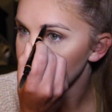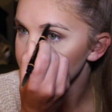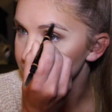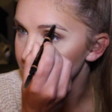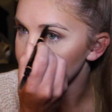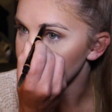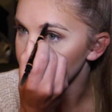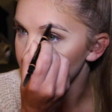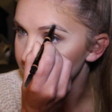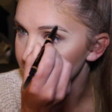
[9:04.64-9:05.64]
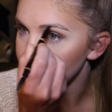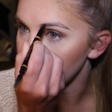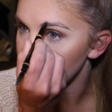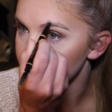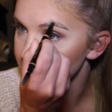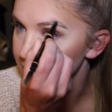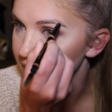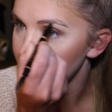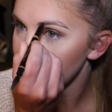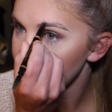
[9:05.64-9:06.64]
it works well for a lot of my friends,
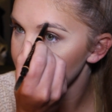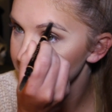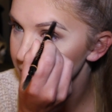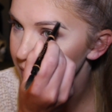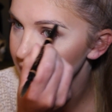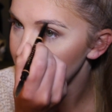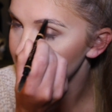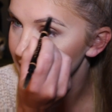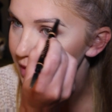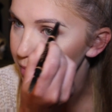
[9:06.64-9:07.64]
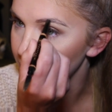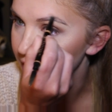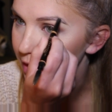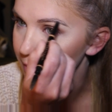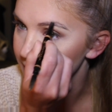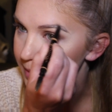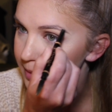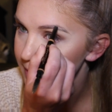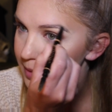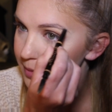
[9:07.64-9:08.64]
but I think for me I like the Brow Wiz.
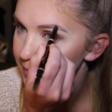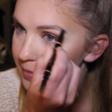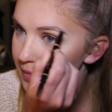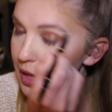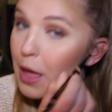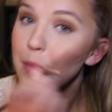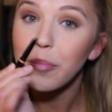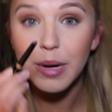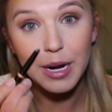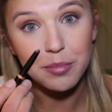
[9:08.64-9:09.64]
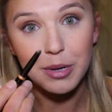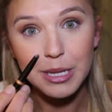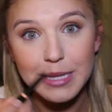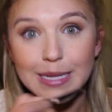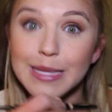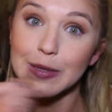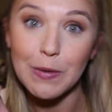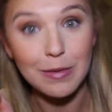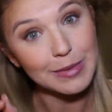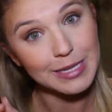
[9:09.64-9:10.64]
But I bought this, so
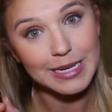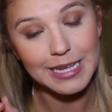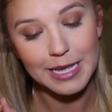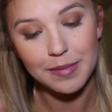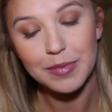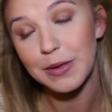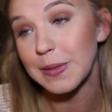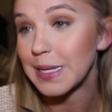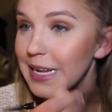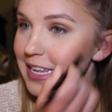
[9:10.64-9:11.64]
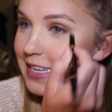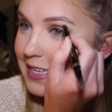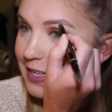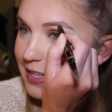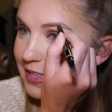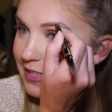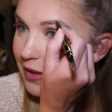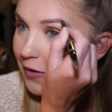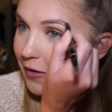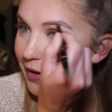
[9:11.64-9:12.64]
I'm just going to keep using it until it's
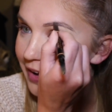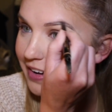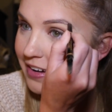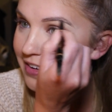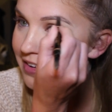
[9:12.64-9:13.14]
gone.